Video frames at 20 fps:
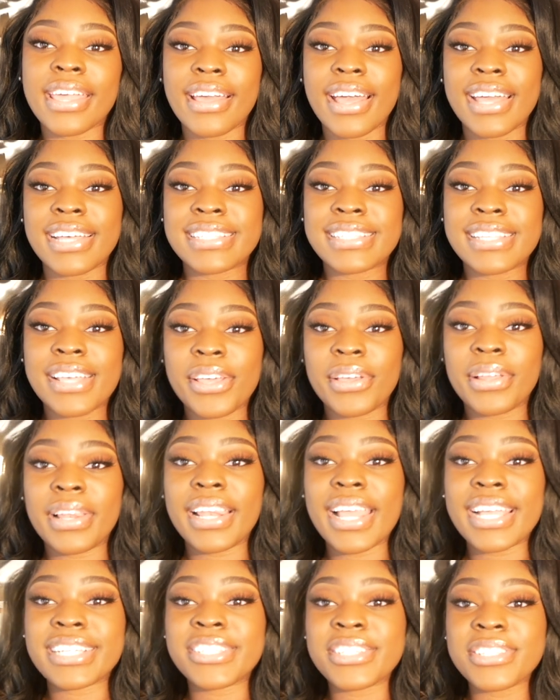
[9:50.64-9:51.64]
guys, so
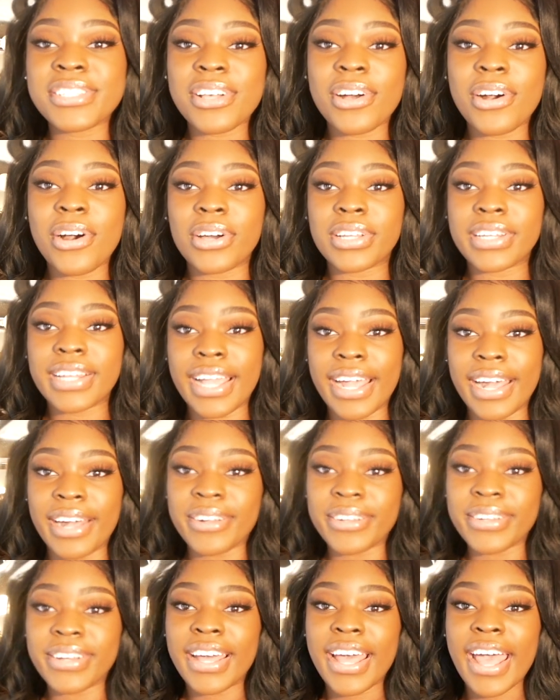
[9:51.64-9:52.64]
lashes are on
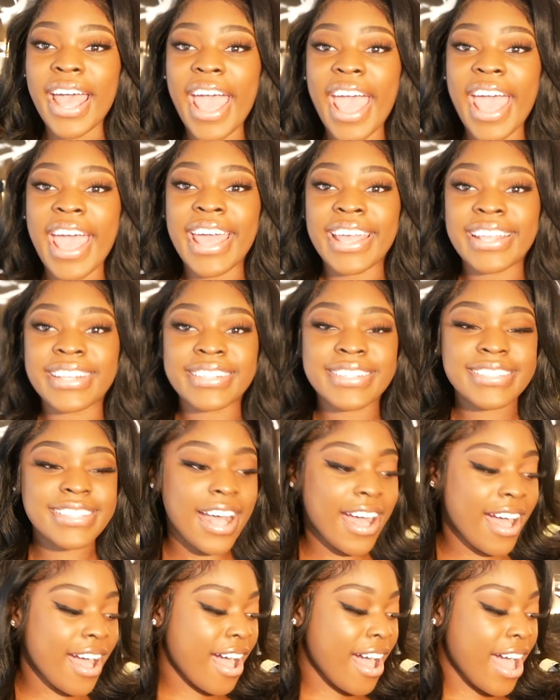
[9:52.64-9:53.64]
now, and
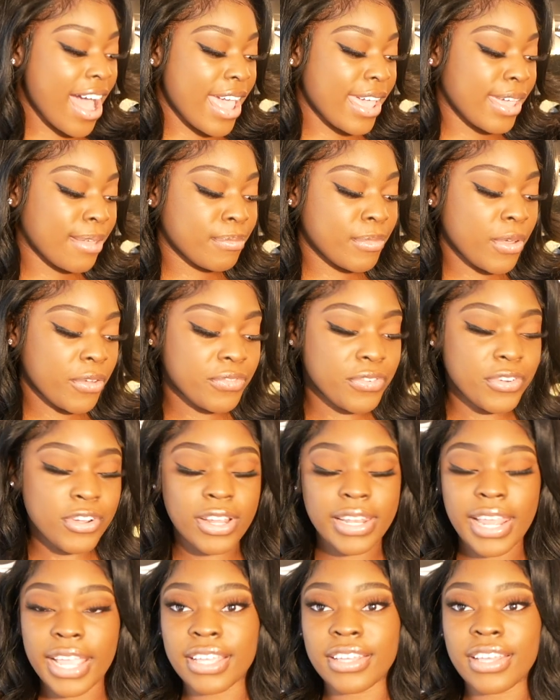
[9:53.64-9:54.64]
I'm for
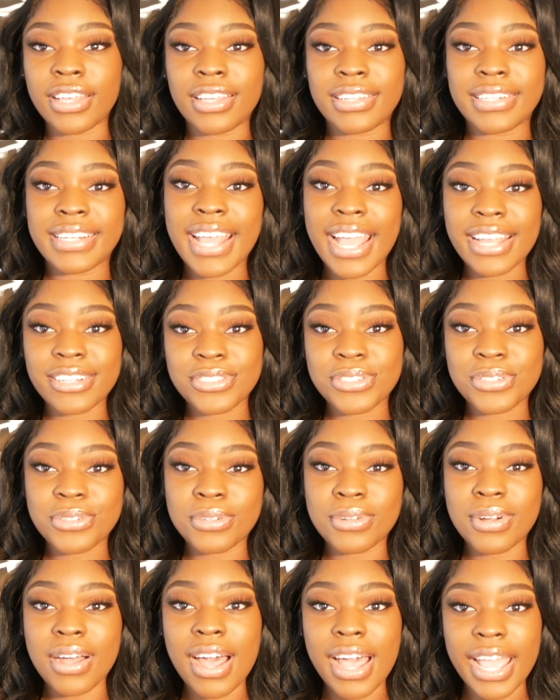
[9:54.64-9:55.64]
like a
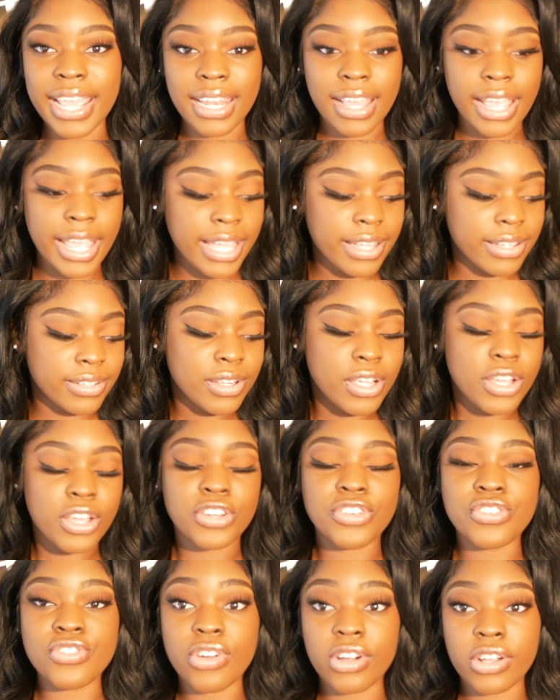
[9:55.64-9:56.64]
natural highlight
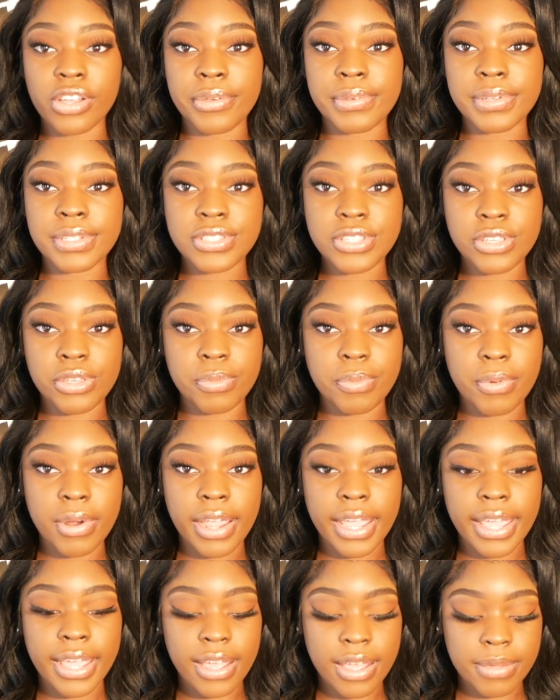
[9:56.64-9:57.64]
not going too
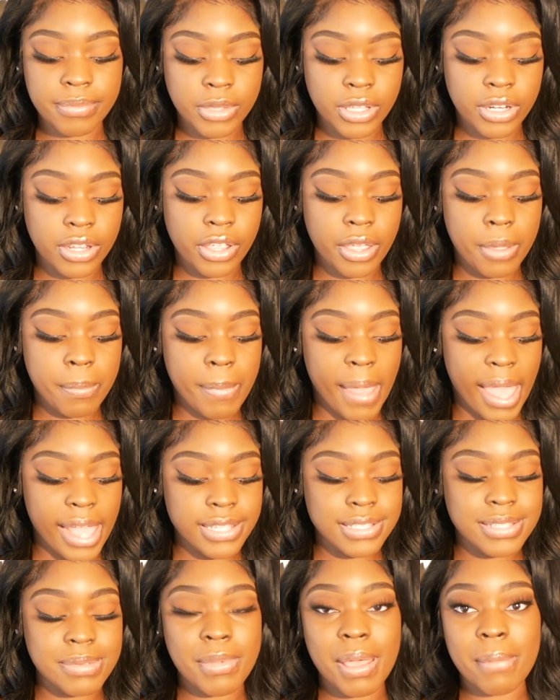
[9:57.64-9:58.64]
bright. I'm gonna go
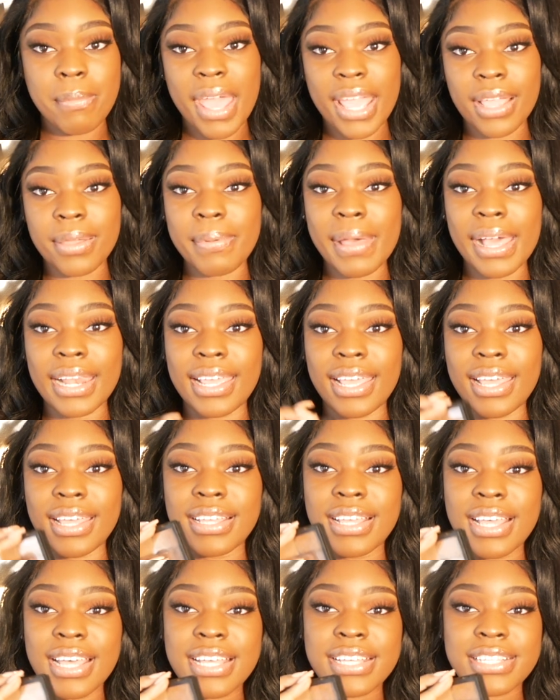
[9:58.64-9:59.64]
back to my MAC palette.
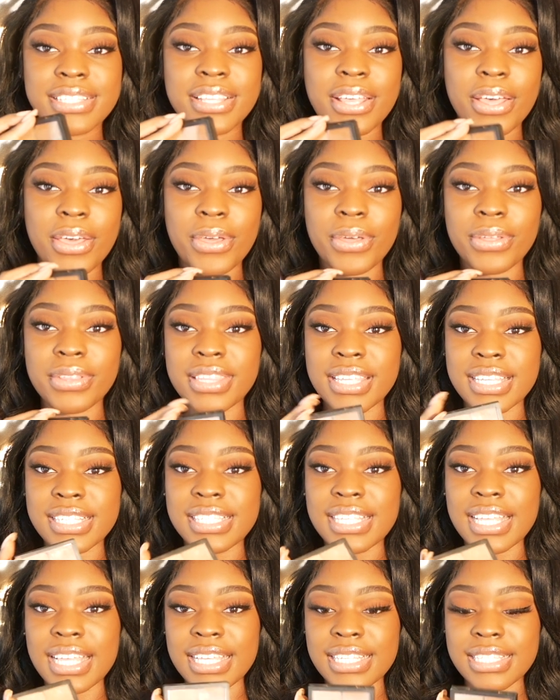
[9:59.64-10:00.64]
So
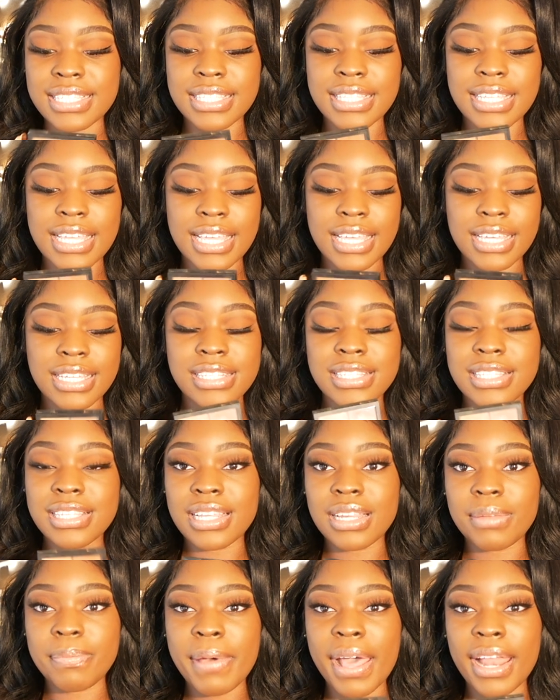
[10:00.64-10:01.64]
this is the
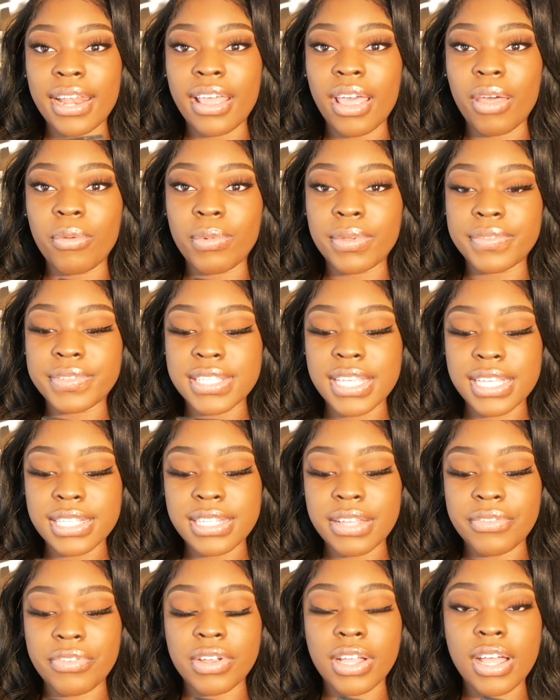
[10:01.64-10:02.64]
concealer palette with 6
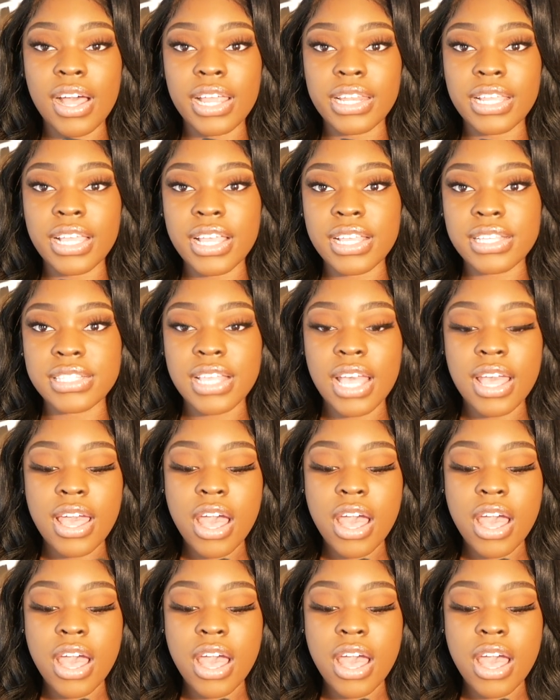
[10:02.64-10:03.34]
different colors.